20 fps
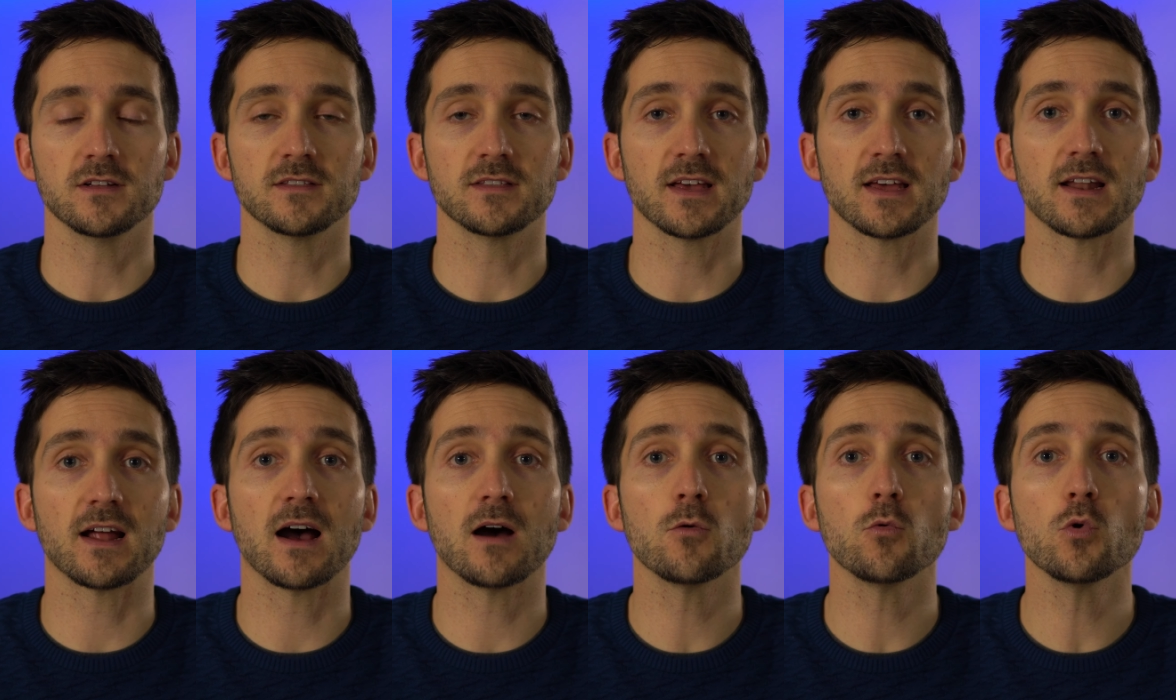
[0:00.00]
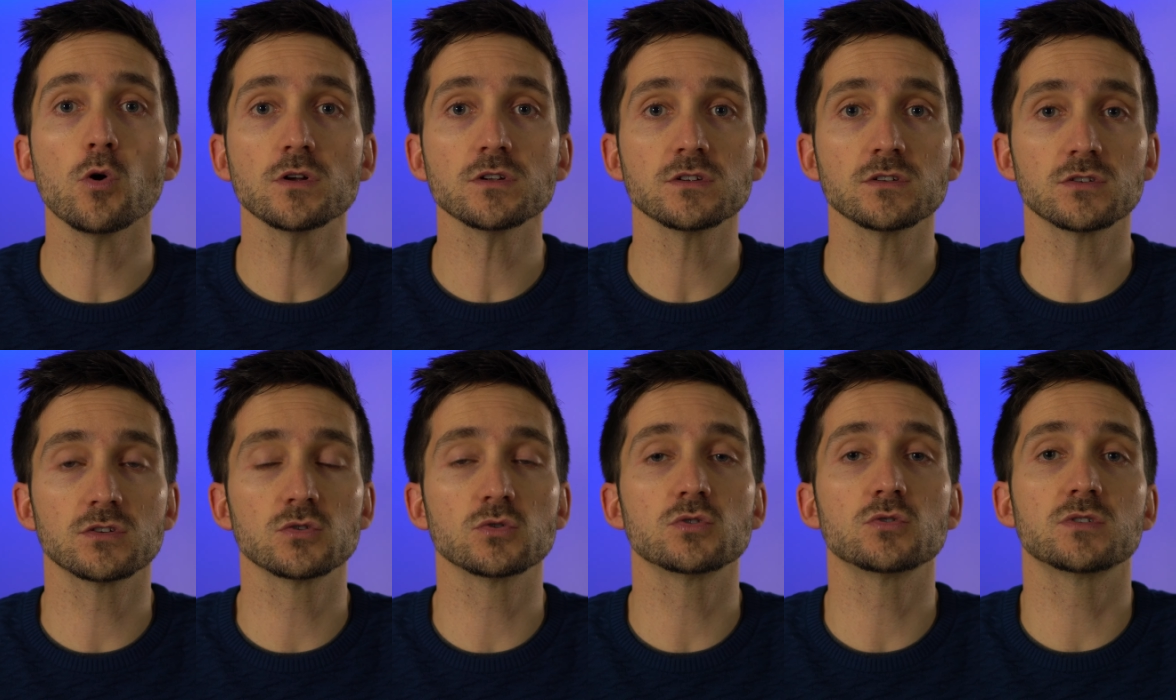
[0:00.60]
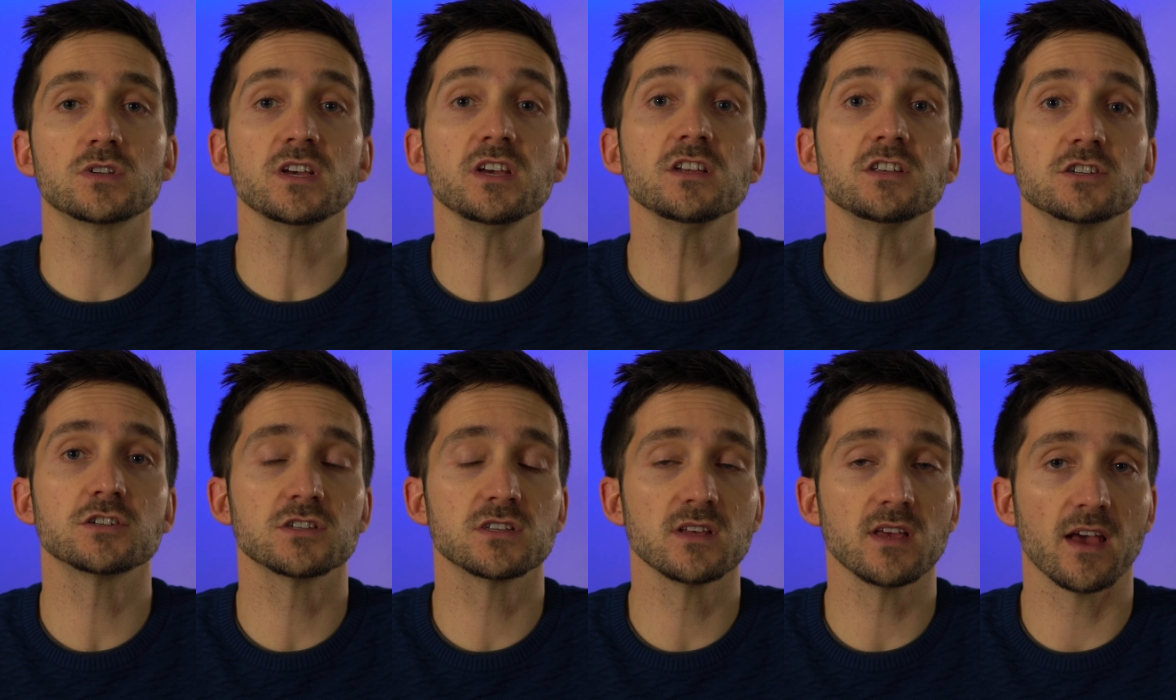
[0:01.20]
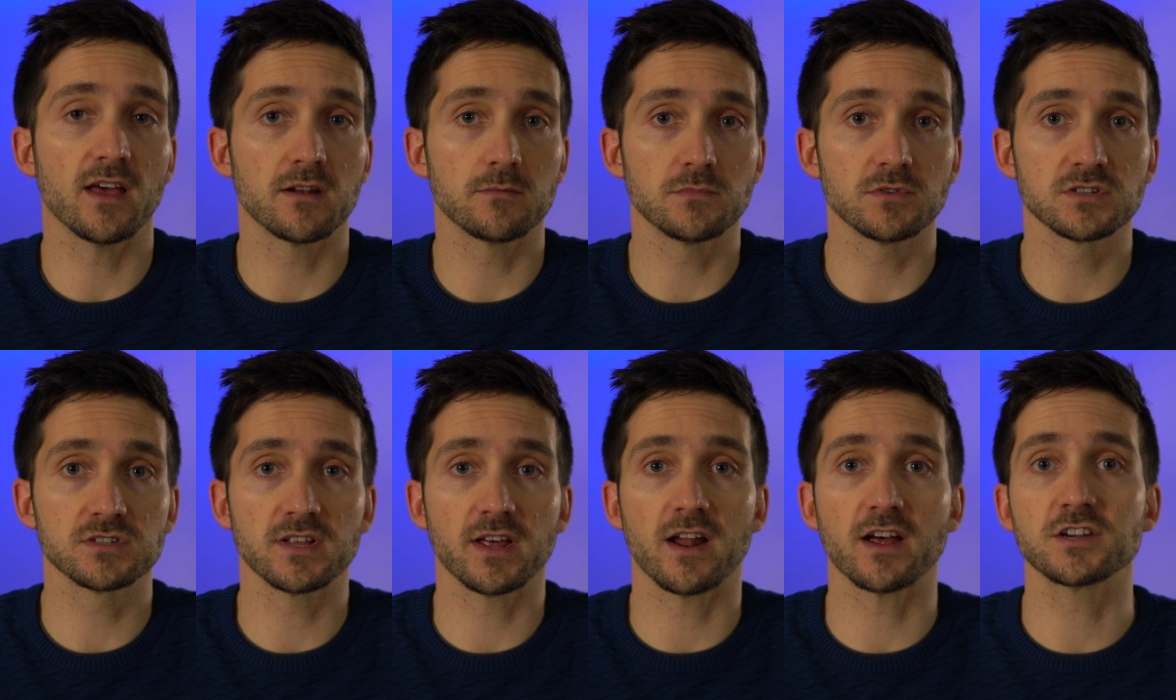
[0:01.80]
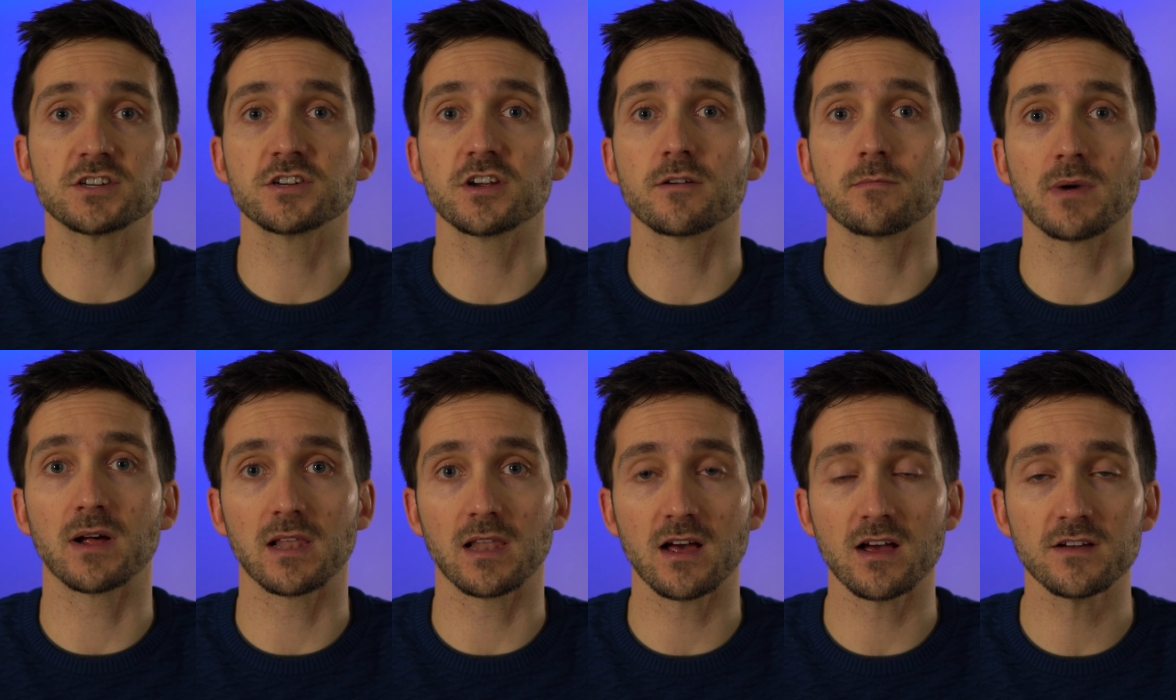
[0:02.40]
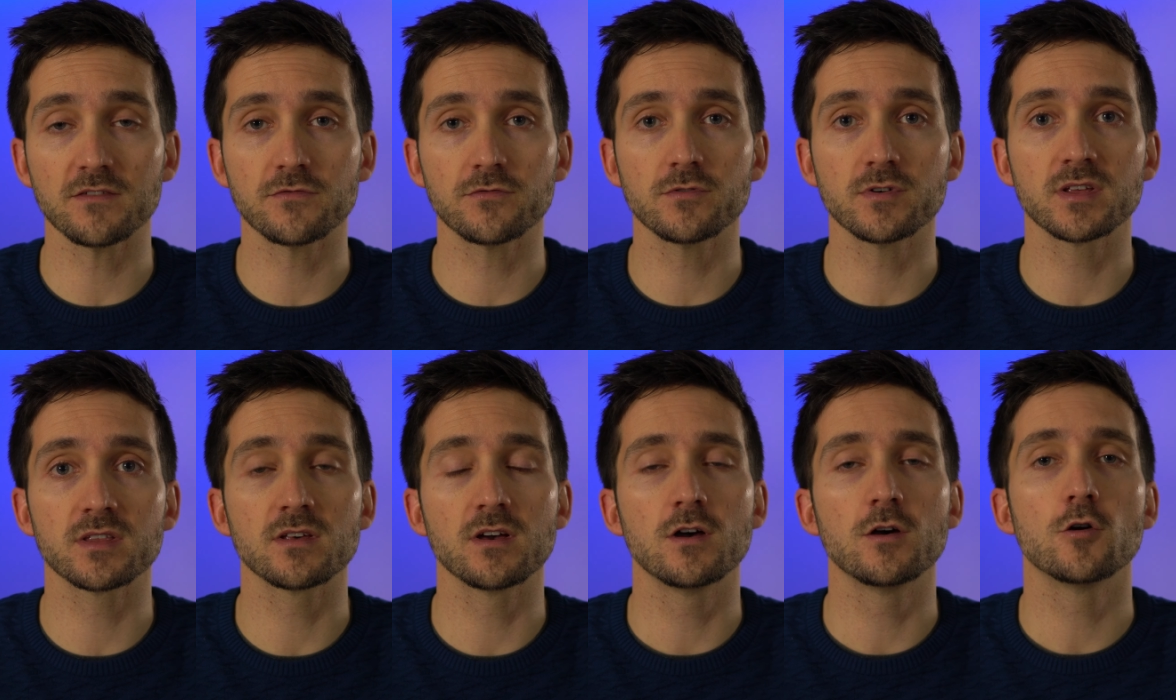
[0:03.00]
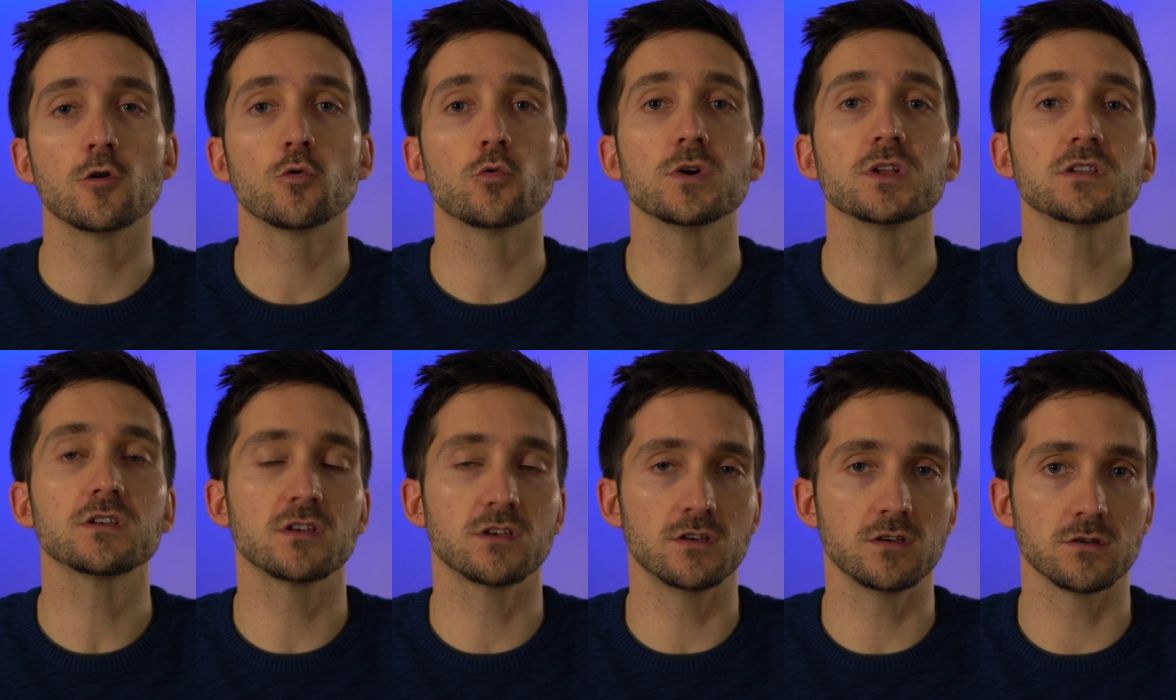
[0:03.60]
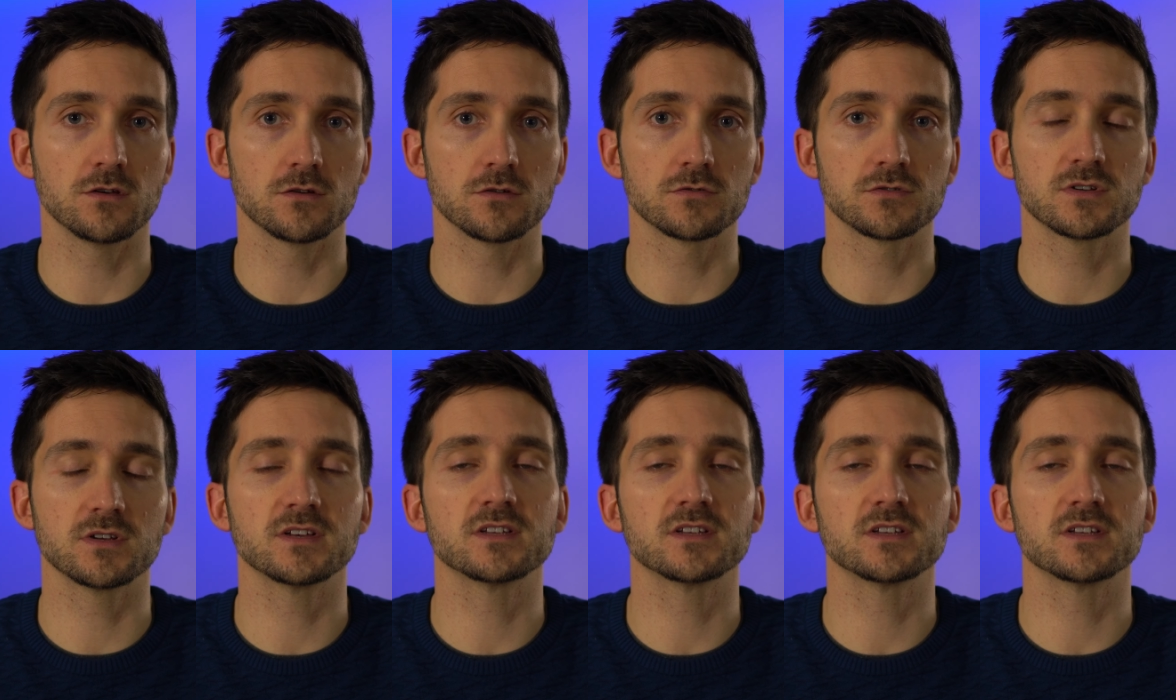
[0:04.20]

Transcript: that I want to teach the animals that I share my life with cues